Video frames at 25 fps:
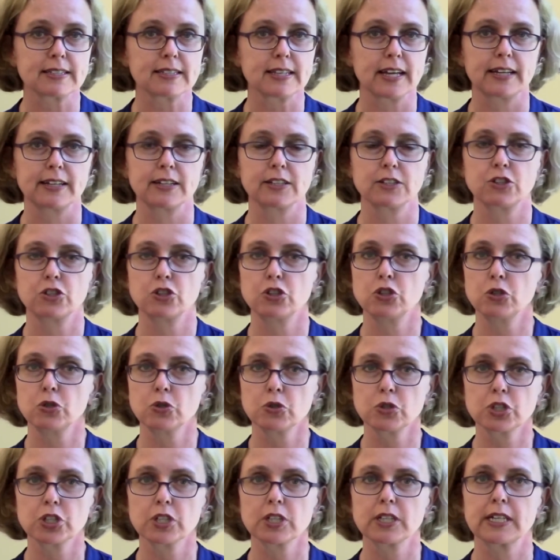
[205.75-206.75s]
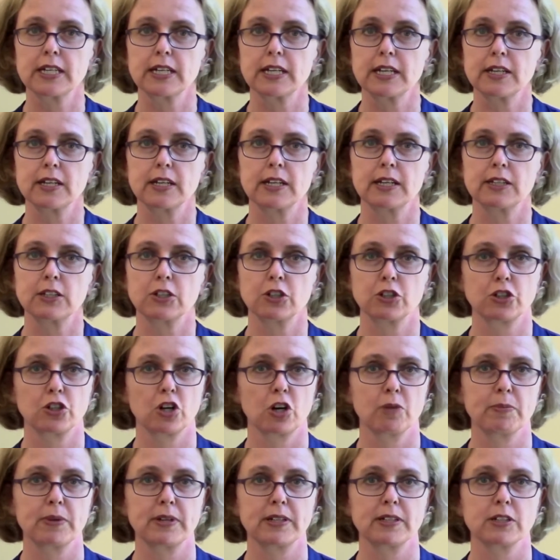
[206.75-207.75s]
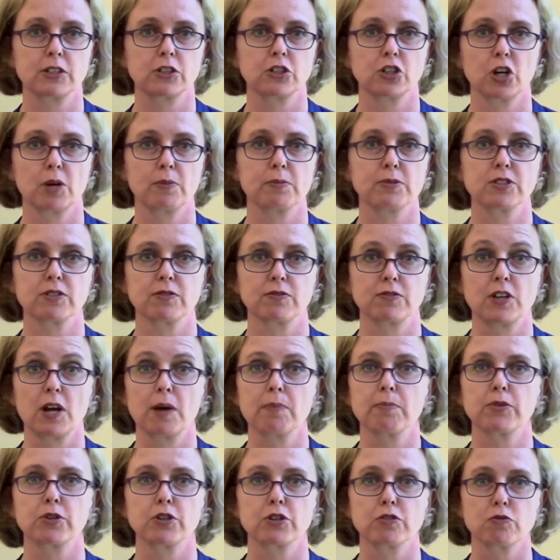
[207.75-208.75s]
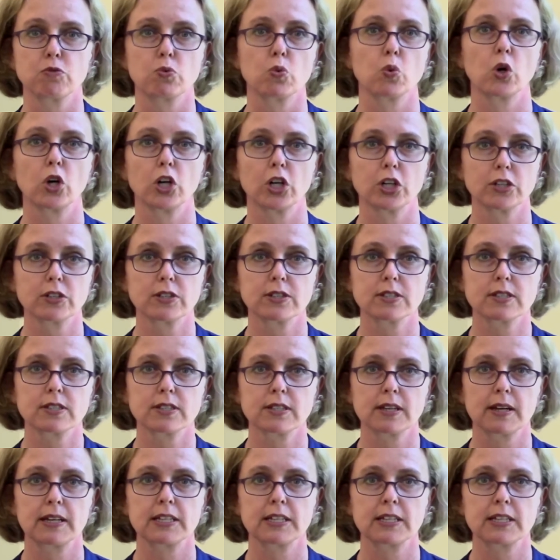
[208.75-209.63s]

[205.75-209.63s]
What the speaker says: and it's usually determined in terms of number of words